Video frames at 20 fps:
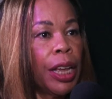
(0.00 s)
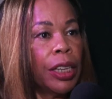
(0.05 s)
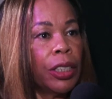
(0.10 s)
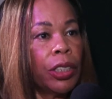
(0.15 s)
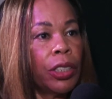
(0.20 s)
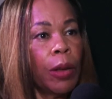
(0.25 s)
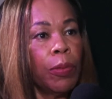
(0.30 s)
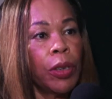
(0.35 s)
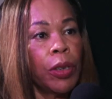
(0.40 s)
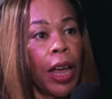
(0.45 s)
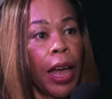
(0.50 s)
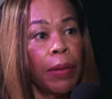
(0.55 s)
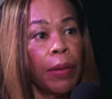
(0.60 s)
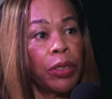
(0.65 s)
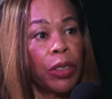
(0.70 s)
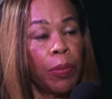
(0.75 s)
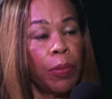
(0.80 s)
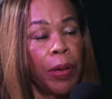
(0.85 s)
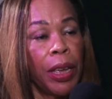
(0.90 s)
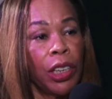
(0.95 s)

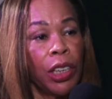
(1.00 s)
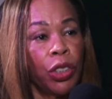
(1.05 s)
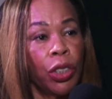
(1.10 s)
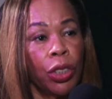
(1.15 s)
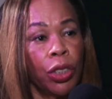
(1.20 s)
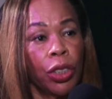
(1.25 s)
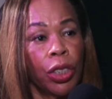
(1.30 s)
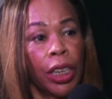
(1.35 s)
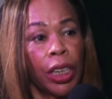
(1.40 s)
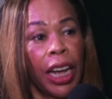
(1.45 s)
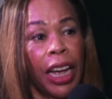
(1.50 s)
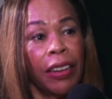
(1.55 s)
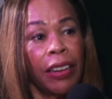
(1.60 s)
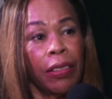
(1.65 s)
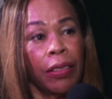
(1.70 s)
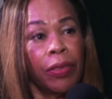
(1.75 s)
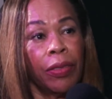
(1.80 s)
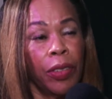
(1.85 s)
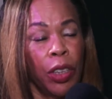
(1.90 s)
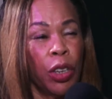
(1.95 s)
Sometimes the patients are kind
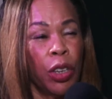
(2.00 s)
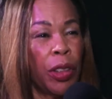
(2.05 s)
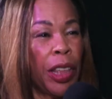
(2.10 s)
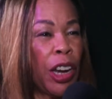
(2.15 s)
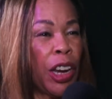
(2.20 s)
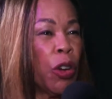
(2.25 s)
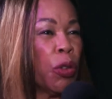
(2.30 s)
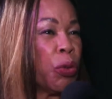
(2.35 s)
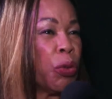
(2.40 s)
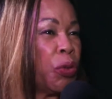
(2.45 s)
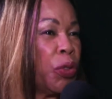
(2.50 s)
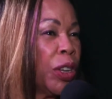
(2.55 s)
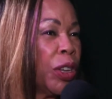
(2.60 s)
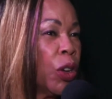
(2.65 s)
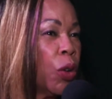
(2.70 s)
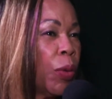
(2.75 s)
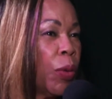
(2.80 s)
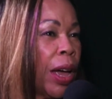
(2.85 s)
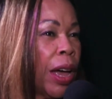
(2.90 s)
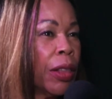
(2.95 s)
of, they don't
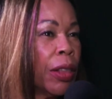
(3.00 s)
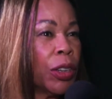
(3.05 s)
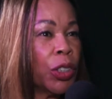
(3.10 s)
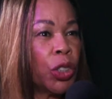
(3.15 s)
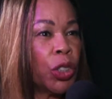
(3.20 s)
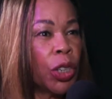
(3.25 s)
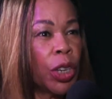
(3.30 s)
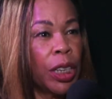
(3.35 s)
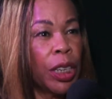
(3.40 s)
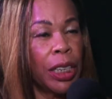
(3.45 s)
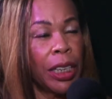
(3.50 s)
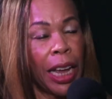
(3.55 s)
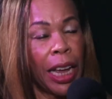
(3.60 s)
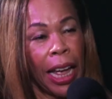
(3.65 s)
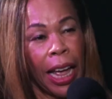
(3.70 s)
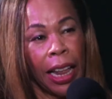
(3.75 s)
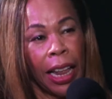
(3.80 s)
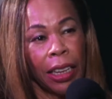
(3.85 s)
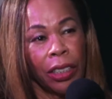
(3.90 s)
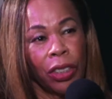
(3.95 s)
feel well, they're starting
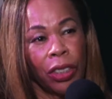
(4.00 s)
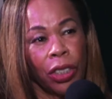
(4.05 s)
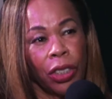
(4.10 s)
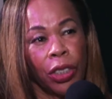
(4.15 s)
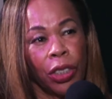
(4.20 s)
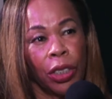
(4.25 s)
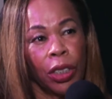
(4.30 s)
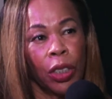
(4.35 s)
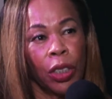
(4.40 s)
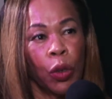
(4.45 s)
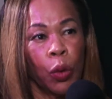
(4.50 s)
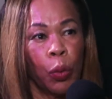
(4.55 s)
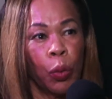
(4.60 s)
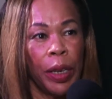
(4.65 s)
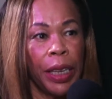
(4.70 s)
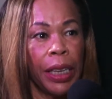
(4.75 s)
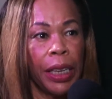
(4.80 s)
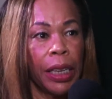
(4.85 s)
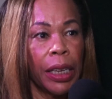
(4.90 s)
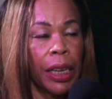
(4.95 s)
dialysis, they're a little
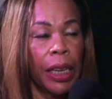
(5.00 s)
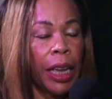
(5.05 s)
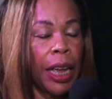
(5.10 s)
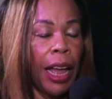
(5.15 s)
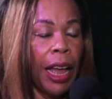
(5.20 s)
weak.